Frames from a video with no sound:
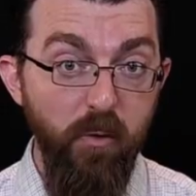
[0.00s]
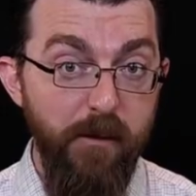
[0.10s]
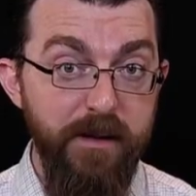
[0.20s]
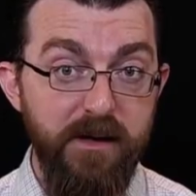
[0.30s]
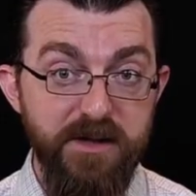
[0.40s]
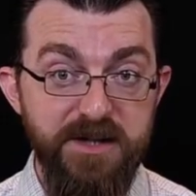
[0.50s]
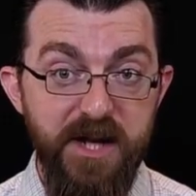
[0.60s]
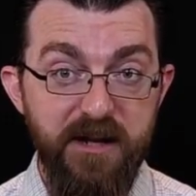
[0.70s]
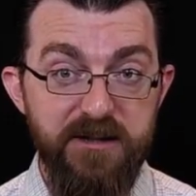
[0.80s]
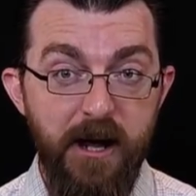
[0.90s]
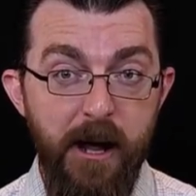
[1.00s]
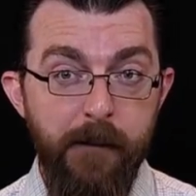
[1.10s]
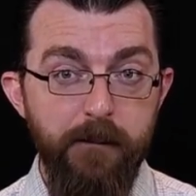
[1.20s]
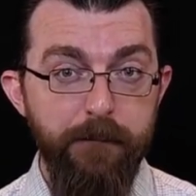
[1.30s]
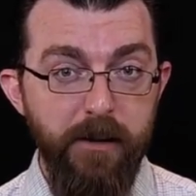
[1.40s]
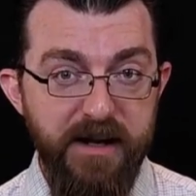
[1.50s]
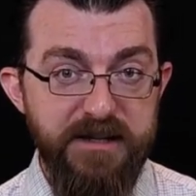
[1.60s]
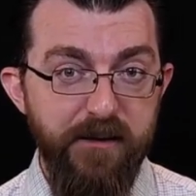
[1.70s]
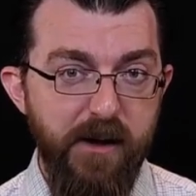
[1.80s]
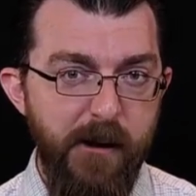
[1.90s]
meter sticks, but
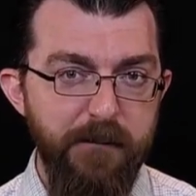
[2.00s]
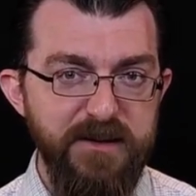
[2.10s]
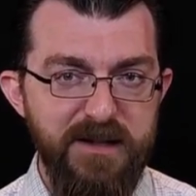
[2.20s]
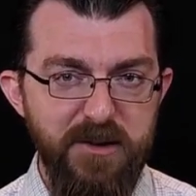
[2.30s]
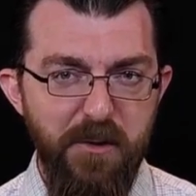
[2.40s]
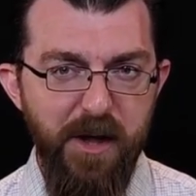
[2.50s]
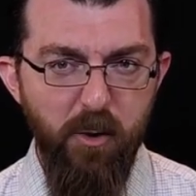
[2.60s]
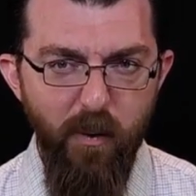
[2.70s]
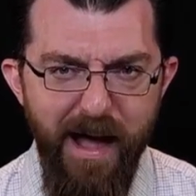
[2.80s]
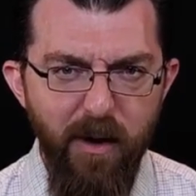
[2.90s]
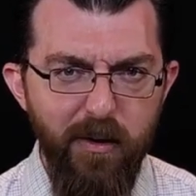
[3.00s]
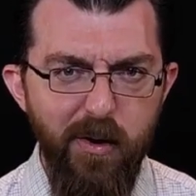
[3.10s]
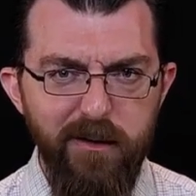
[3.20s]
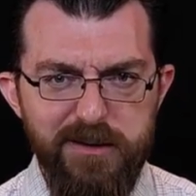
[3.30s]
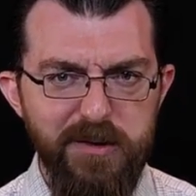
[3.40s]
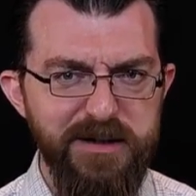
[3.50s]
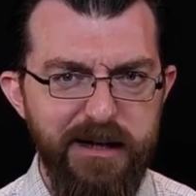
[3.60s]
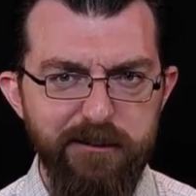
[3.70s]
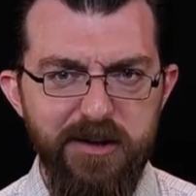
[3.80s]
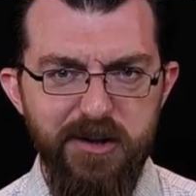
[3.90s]
placing the compasses on the ground also
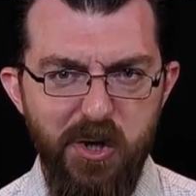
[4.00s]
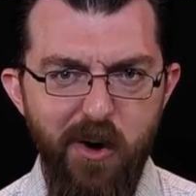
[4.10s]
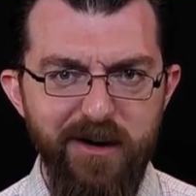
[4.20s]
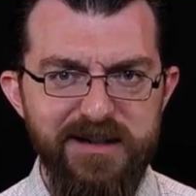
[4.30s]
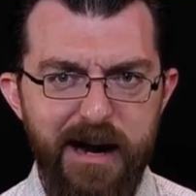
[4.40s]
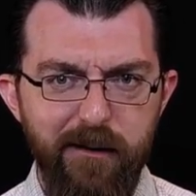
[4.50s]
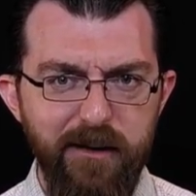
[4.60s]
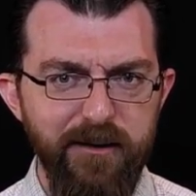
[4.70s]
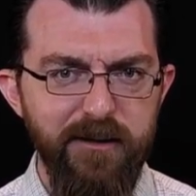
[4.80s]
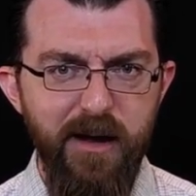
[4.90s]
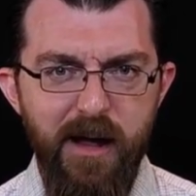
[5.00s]
seemed to cause errors.